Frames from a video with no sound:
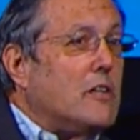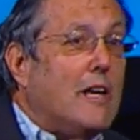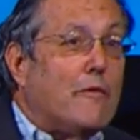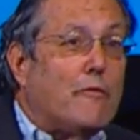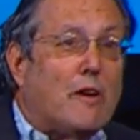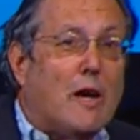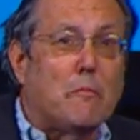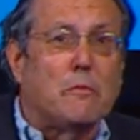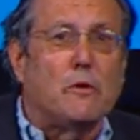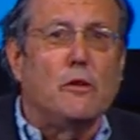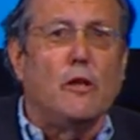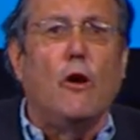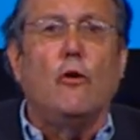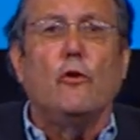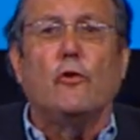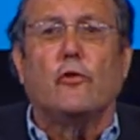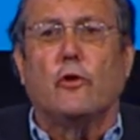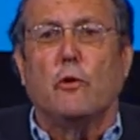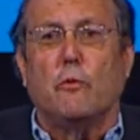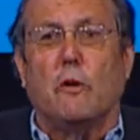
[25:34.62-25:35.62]
They've come
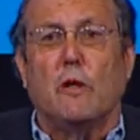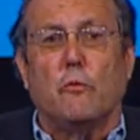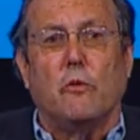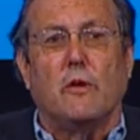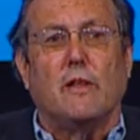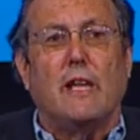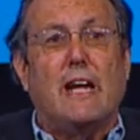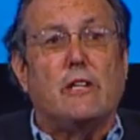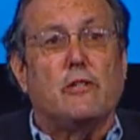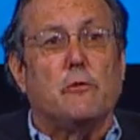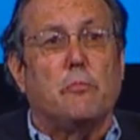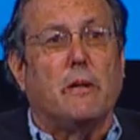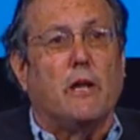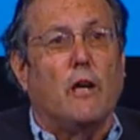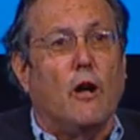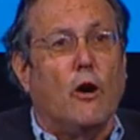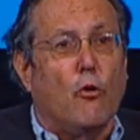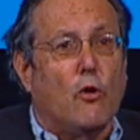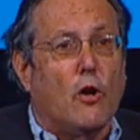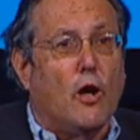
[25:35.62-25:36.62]
close to it with
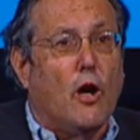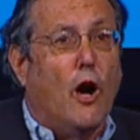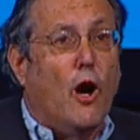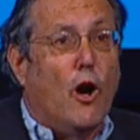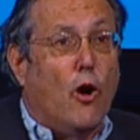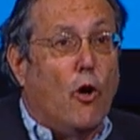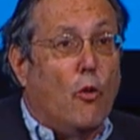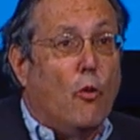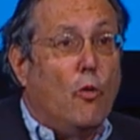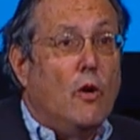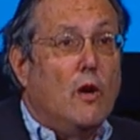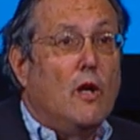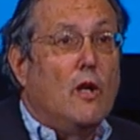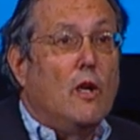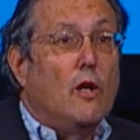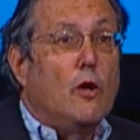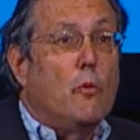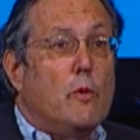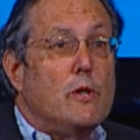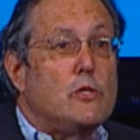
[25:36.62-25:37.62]
HBO Go,
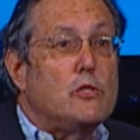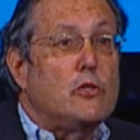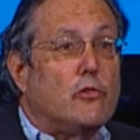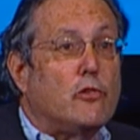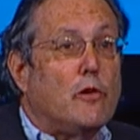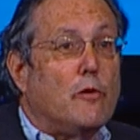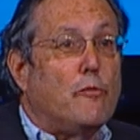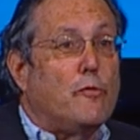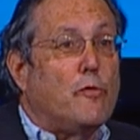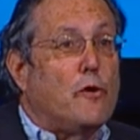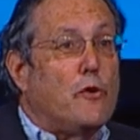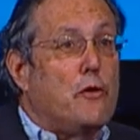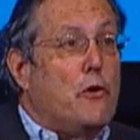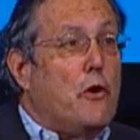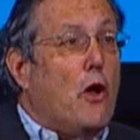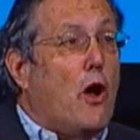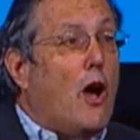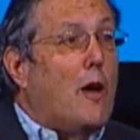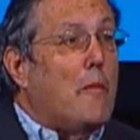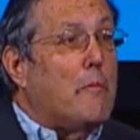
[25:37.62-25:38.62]
which is a
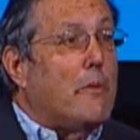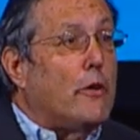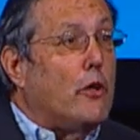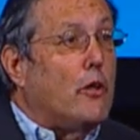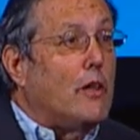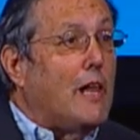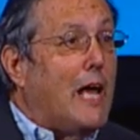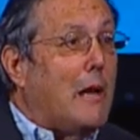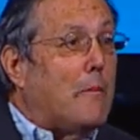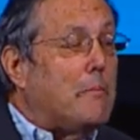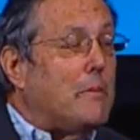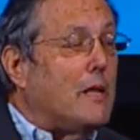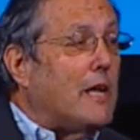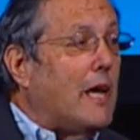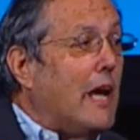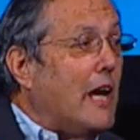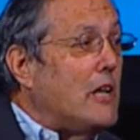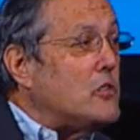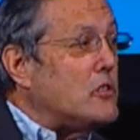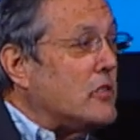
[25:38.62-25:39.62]
phenomenal
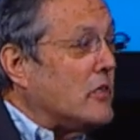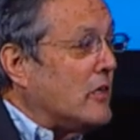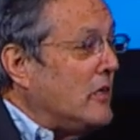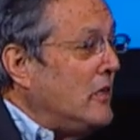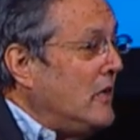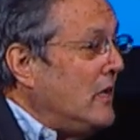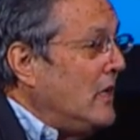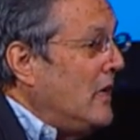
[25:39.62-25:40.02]
application.